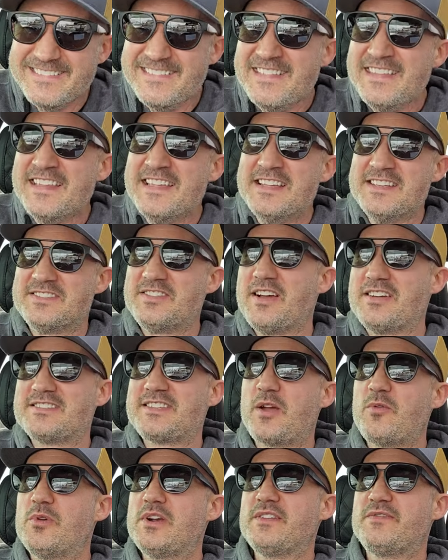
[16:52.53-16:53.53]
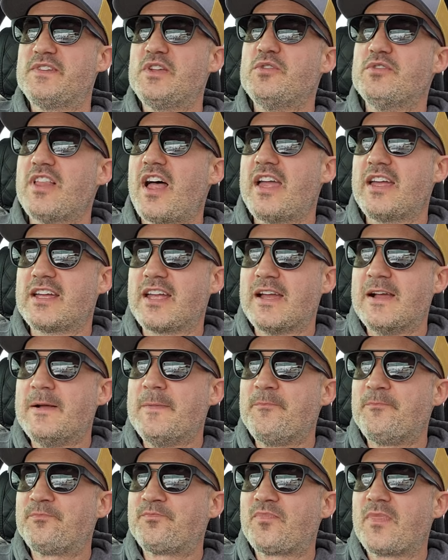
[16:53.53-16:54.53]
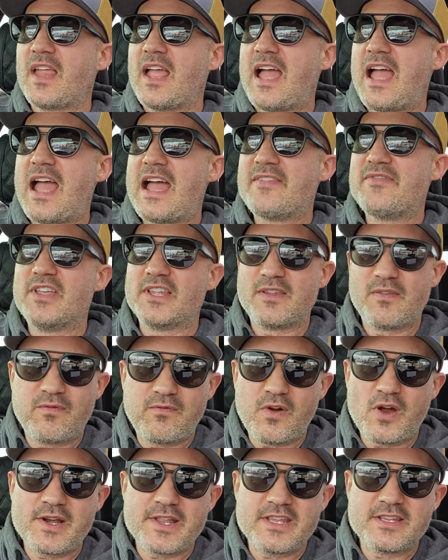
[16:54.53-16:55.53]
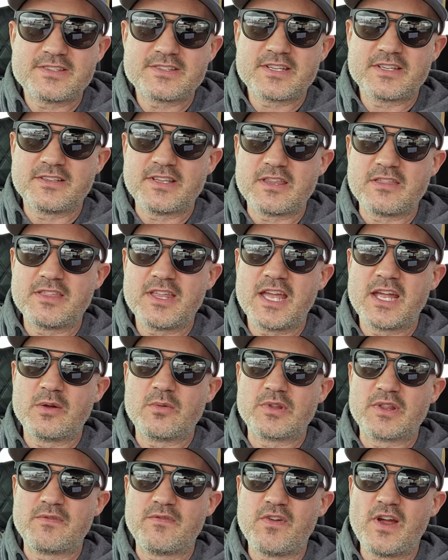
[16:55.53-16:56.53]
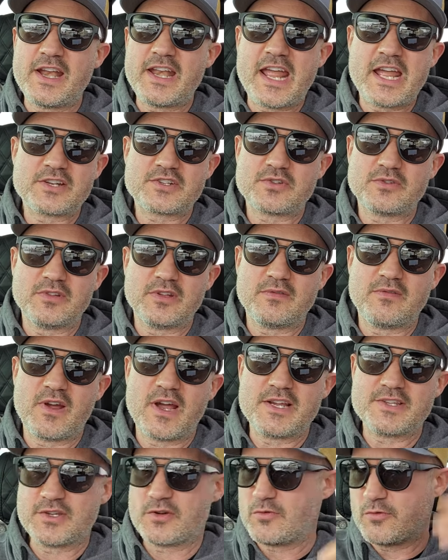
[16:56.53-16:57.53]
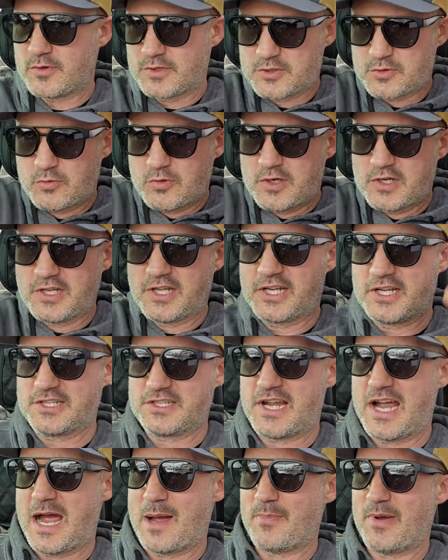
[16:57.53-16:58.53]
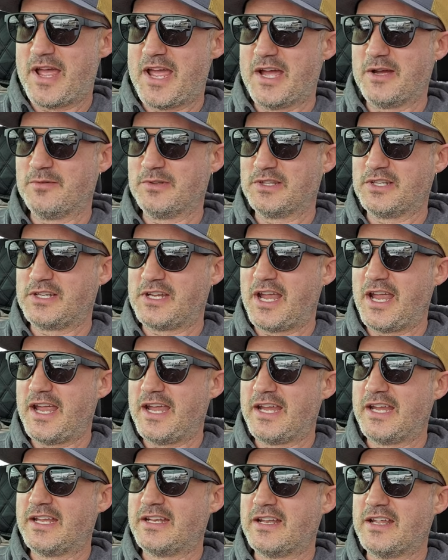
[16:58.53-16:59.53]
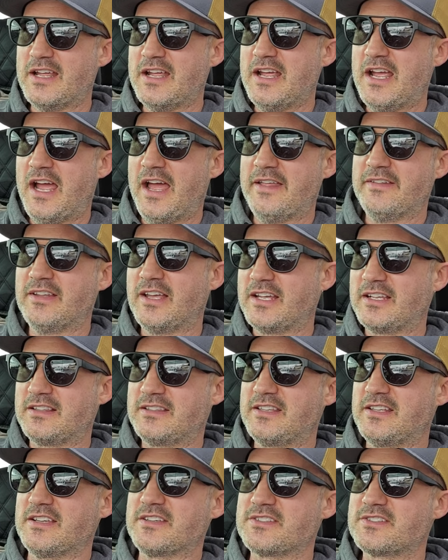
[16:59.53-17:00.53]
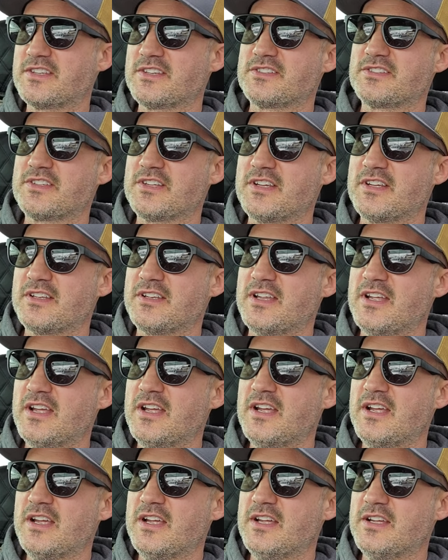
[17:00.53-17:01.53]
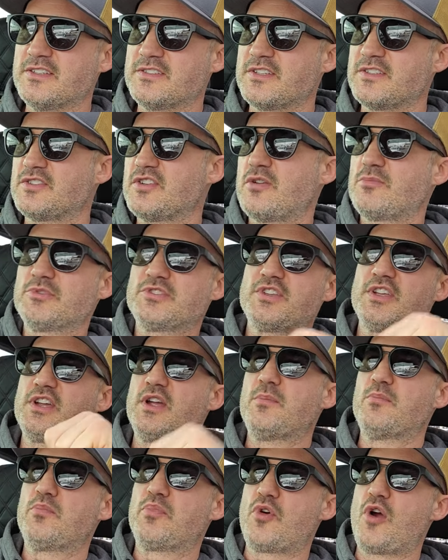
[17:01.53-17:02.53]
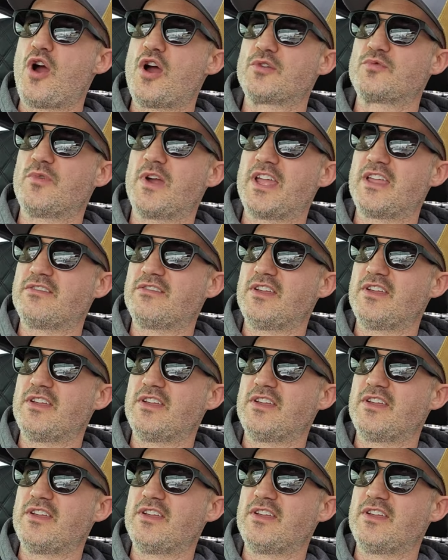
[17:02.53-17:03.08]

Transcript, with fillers: so I was like, what if you like had this funny, silly thing where the financial advisor was wearing like a top hat with the cane, and like the assistant is it's almost like a Broadway